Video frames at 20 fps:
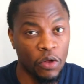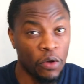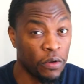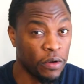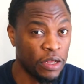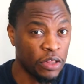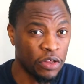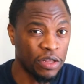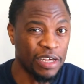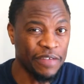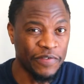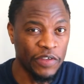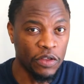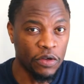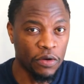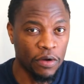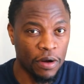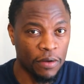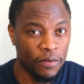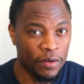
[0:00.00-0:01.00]
So in today's
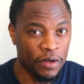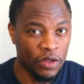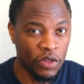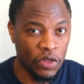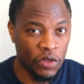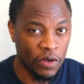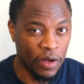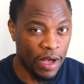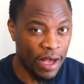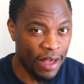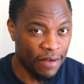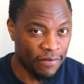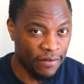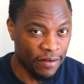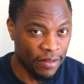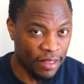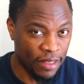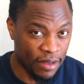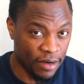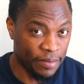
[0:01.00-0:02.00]
video, I want us to have
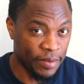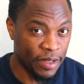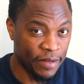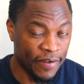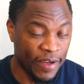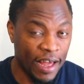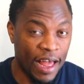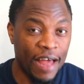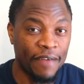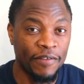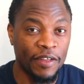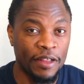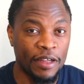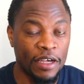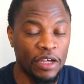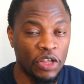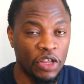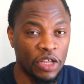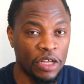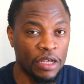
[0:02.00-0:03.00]
a little bit of a
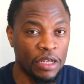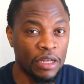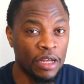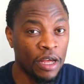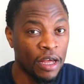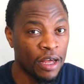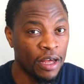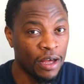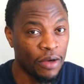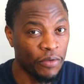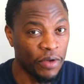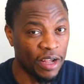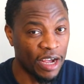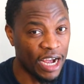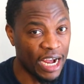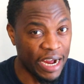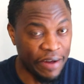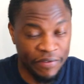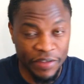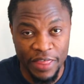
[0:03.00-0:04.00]
conversation with
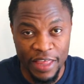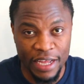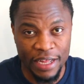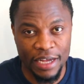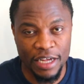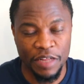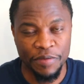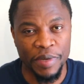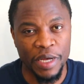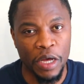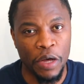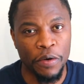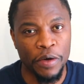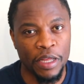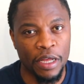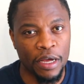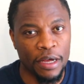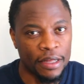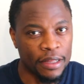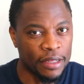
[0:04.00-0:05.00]
everything that's been
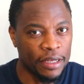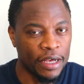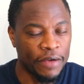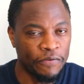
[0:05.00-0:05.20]
going on.